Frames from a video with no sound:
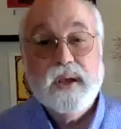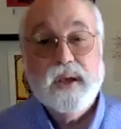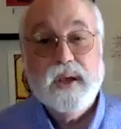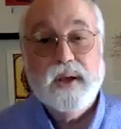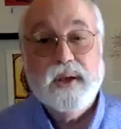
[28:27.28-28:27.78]

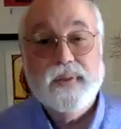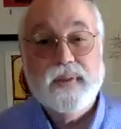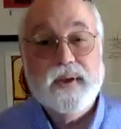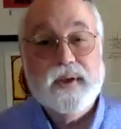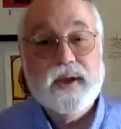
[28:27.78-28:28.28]

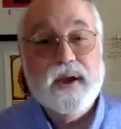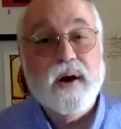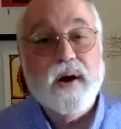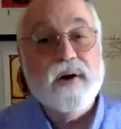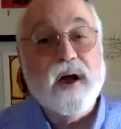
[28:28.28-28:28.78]
The
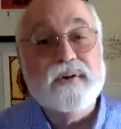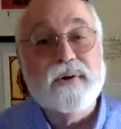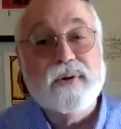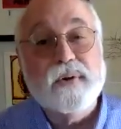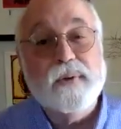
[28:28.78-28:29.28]
ER
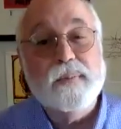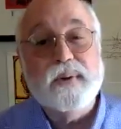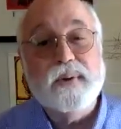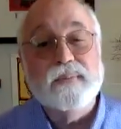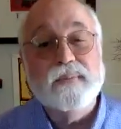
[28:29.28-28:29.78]
doctor told
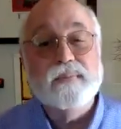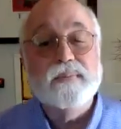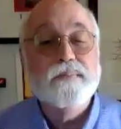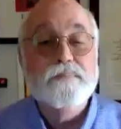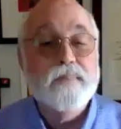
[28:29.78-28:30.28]
me
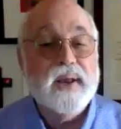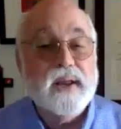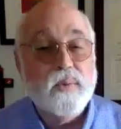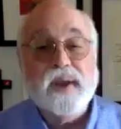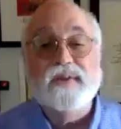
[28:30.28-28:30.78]

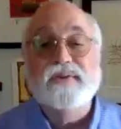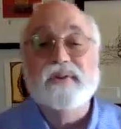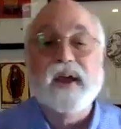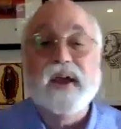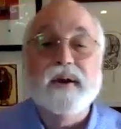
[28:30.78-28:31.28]
many weeks
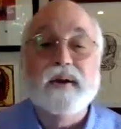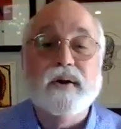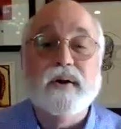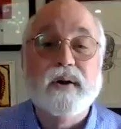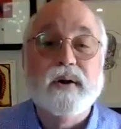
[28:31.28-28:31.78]

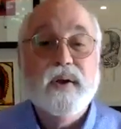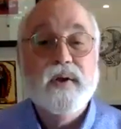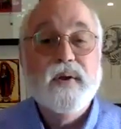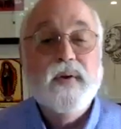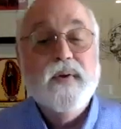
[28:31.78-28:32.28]
later
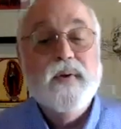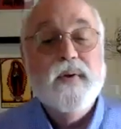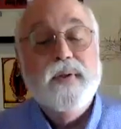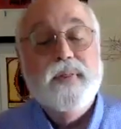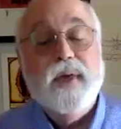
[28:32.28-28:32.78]

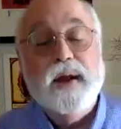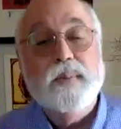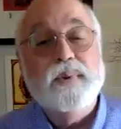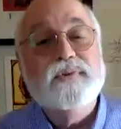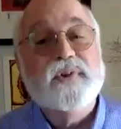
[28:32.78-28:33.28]
that
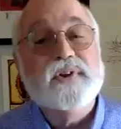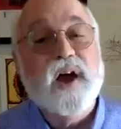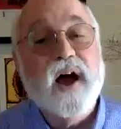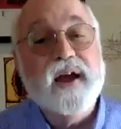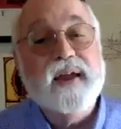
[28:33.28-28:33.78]
it was such a
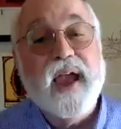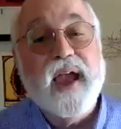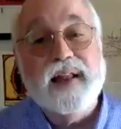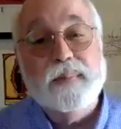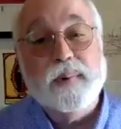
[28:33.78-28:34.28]
high
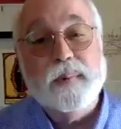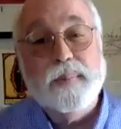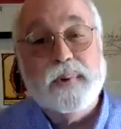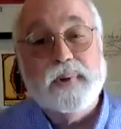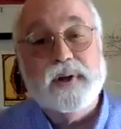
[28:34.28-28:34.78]
caliber
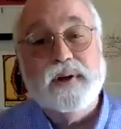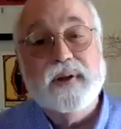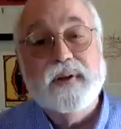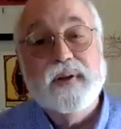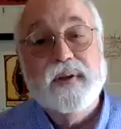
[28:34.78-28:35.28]
bullet
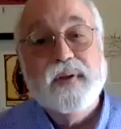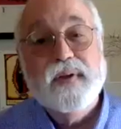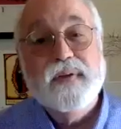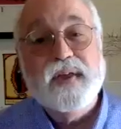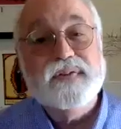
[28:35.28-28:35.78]

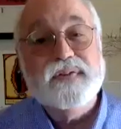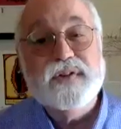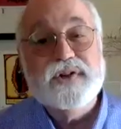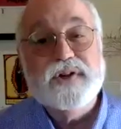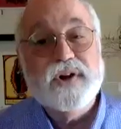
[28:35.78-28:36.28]
that
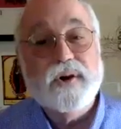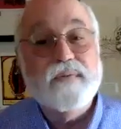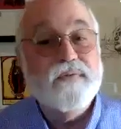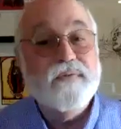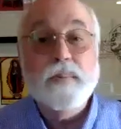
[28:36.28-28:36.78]
the sheer
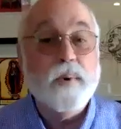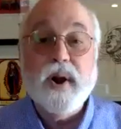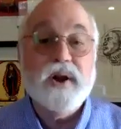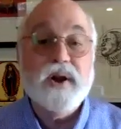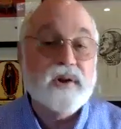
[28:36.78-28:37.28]

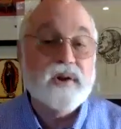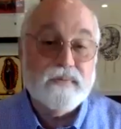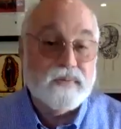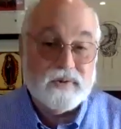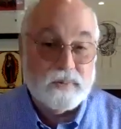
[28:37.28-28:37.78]
reverberation
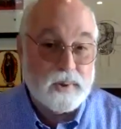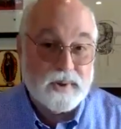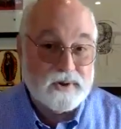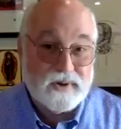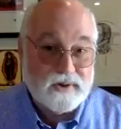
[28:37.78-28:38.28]
of this
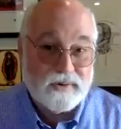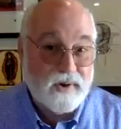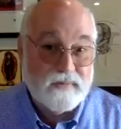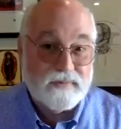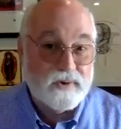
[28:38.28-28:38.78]
bullet
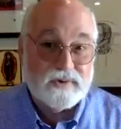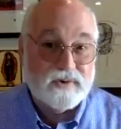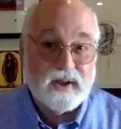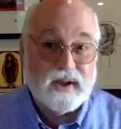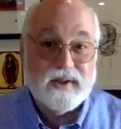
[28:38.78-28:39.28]

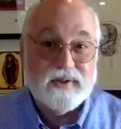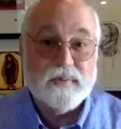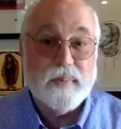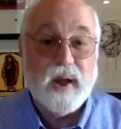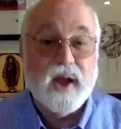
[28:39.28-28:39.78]
traversing
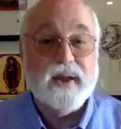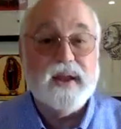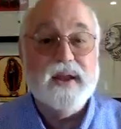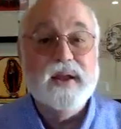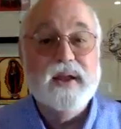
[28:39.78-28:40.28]
his body